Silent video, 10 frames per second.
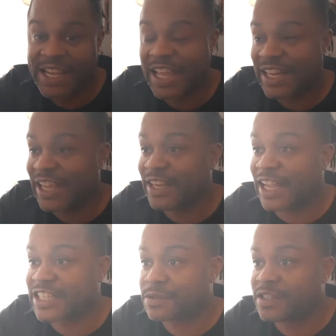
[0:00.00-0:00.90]
And
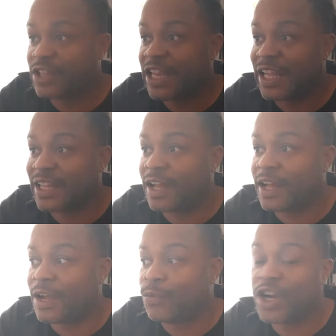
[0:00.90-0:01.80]
they
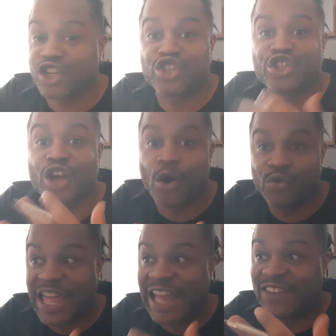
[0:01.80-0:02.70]
want to show
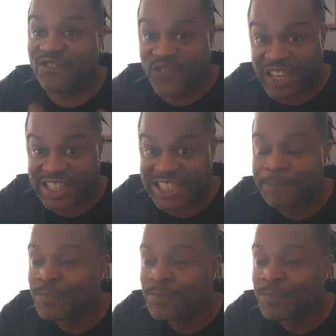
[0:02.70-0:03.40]
that it fits